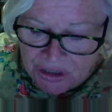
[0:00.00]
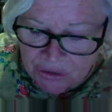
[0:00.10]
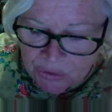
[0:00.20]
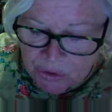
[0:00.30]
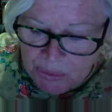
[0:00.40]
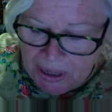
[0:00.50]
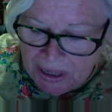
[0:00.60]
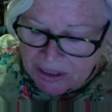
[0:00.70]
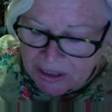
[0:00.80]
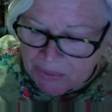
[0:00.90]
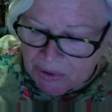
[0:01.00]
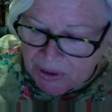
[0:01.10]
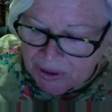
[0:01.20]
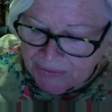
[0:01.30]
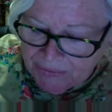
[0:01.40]
that was passed
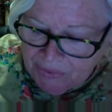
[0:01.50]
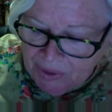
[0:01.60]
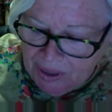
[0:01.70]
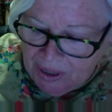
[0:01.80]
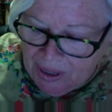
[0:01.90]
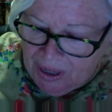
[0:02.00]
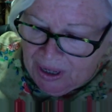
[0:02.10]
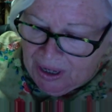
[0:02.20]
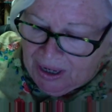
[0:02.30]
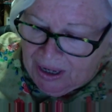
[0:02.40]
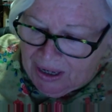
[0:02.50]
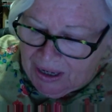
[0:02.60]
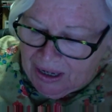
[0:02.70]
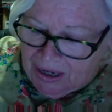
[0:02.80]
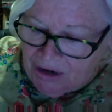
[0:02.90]
by
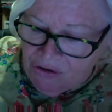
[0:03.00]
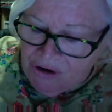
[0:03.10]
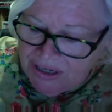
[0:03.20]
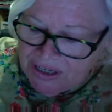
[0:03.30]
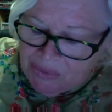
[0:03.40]
a crazy,